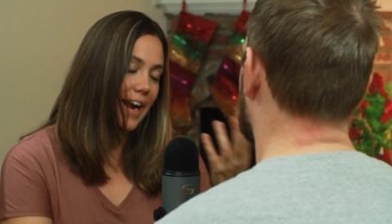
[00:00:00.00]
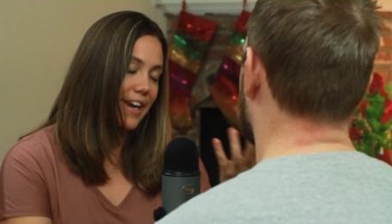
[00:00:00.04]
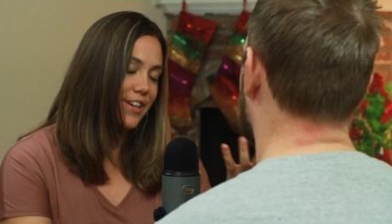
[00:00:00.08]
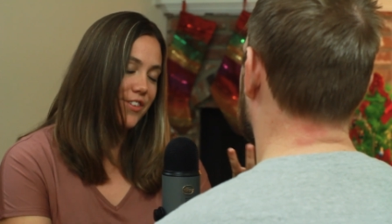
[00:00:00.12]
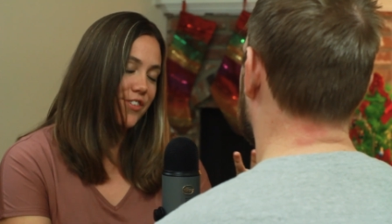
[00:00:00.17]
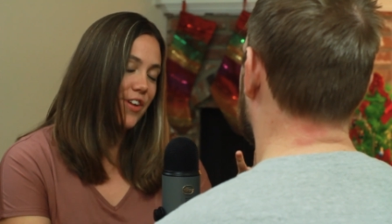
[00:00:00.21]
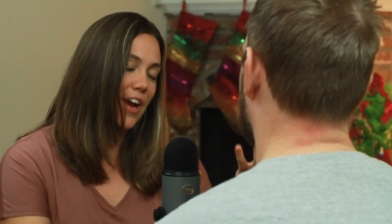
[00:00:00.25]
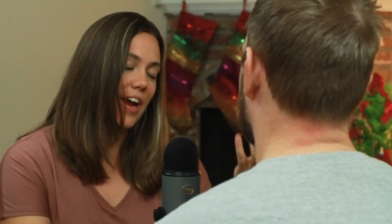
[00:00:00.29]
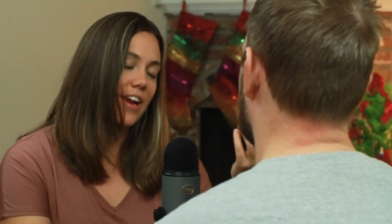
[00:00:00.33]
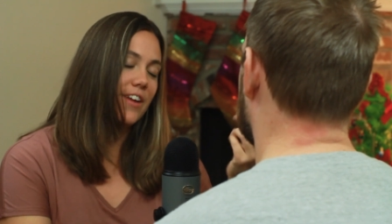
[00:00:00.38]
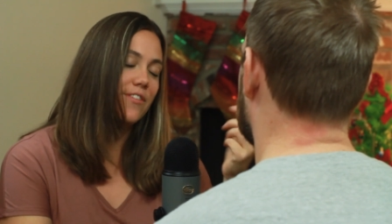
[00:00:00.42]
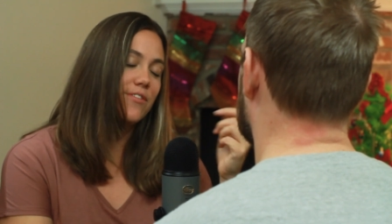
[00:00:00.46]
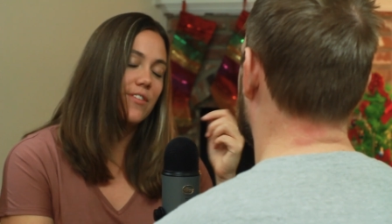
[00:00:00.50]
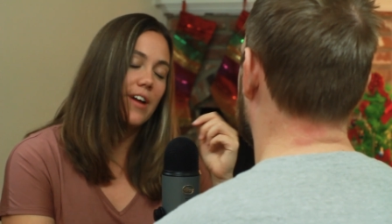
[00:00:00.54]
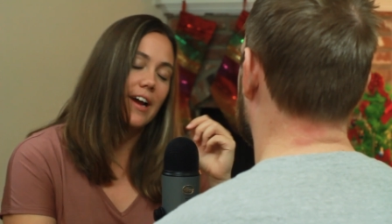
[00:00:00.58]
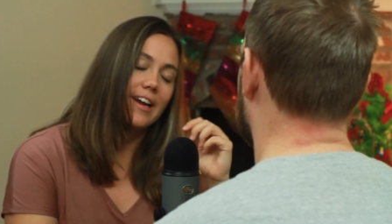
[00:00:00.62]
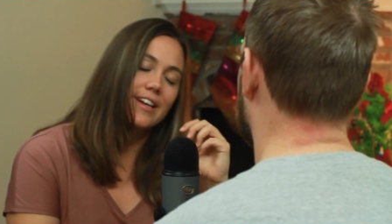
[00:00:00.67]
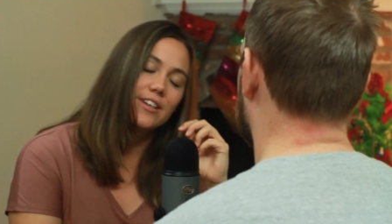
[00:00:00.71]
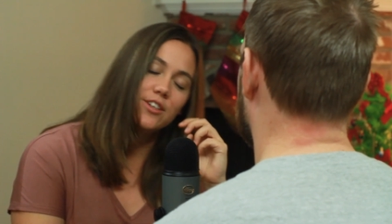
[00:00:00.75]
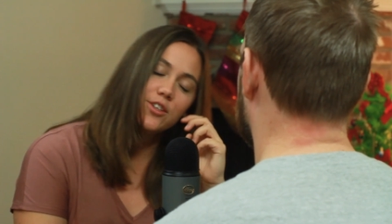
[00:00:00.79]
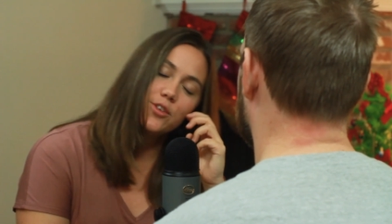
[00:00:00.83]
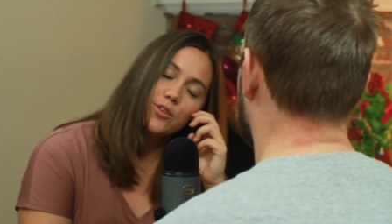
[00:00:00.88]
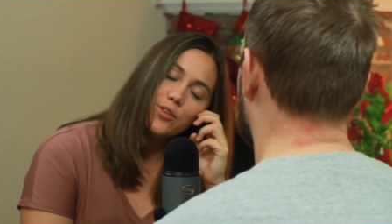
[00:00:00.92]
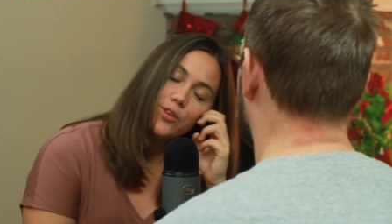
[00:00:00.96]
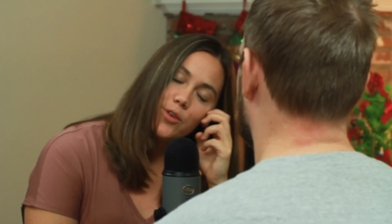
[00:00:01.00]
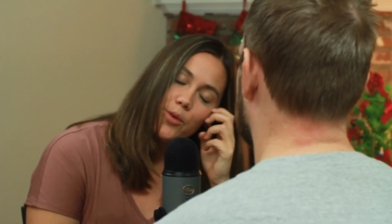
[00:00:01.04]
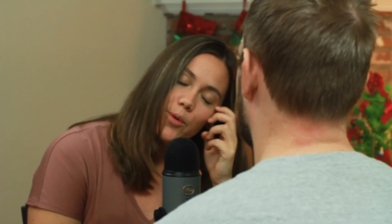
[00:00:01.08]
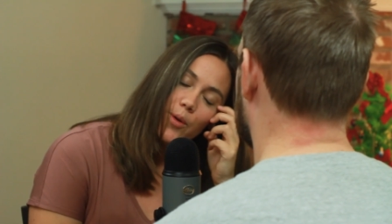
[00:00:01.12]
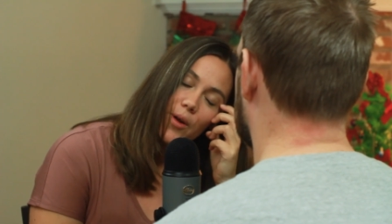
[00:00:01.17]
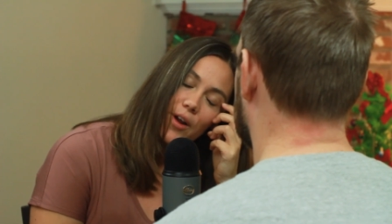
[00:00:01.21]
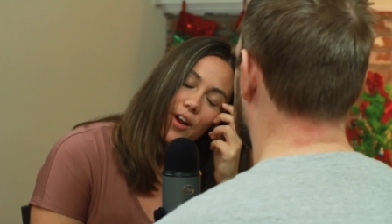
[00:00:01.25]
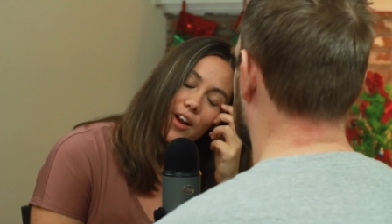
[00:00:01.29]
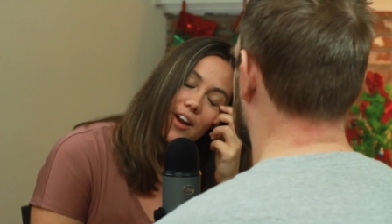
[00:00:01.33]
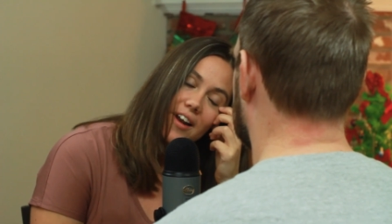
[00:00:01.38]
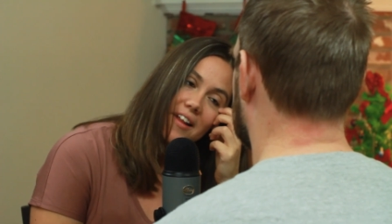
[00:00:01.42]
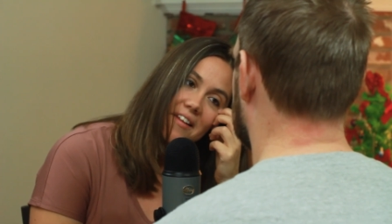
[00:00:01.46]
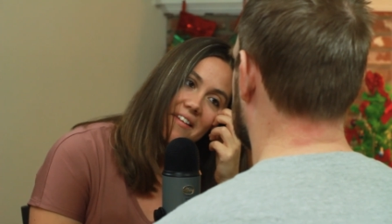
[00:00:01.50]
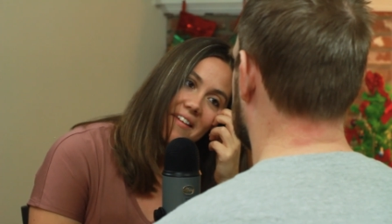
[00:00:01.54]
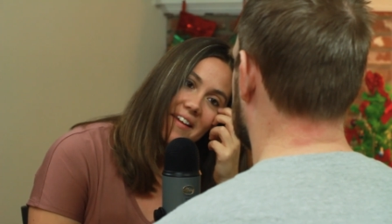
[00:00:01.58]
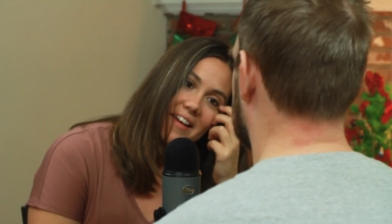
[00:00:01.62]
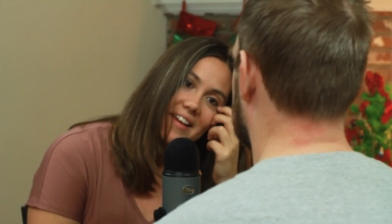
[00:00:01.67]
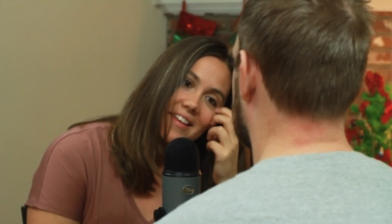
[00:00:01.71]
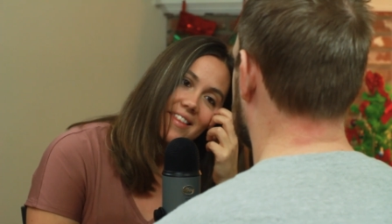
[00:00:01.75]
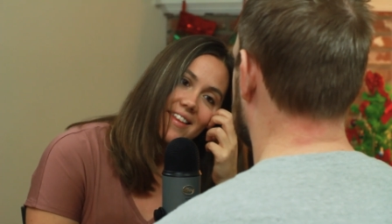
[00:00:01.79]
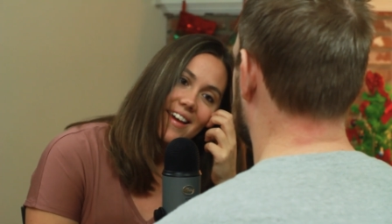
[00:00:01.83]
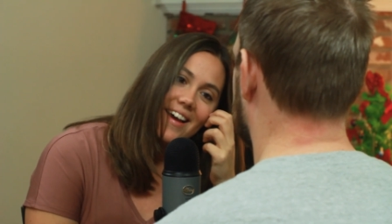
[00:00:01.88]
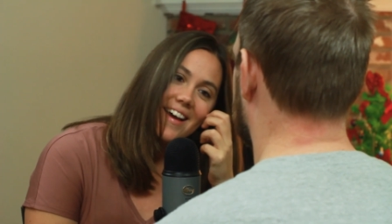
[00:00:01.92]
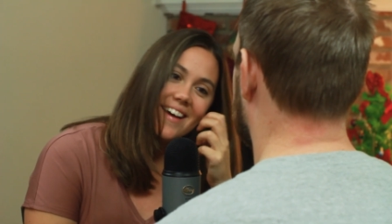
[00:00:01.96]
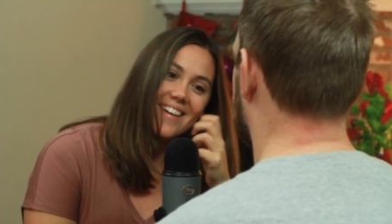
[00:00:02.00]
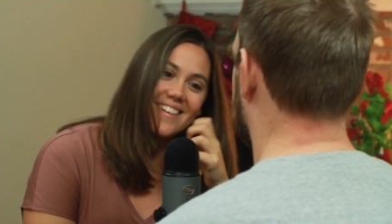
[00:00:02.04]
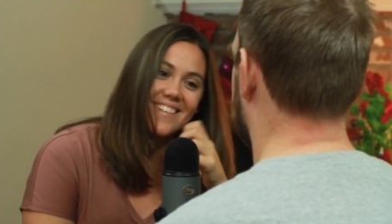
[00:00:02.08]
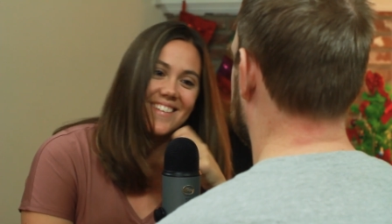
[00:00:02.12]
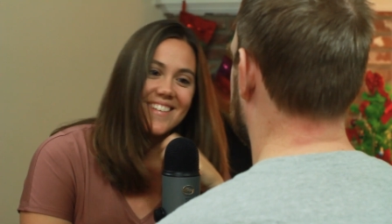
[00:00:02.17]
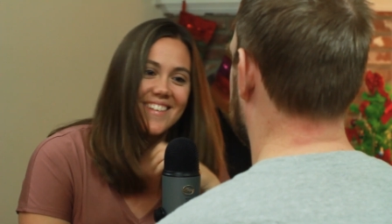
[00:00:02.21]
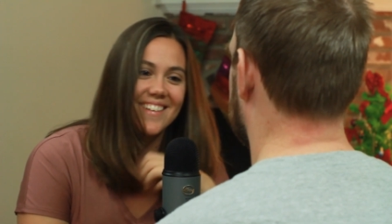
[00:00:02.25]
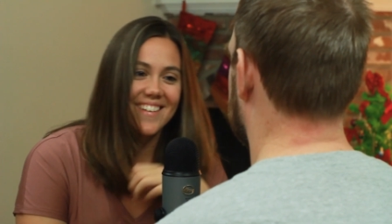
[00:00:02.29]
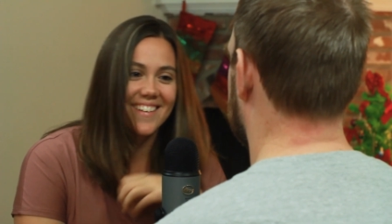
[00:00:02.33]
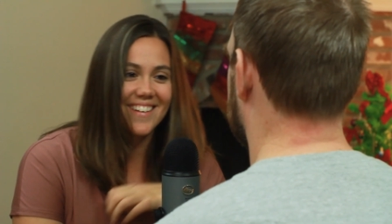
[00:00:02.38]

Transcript: knew you weren't gonna like that.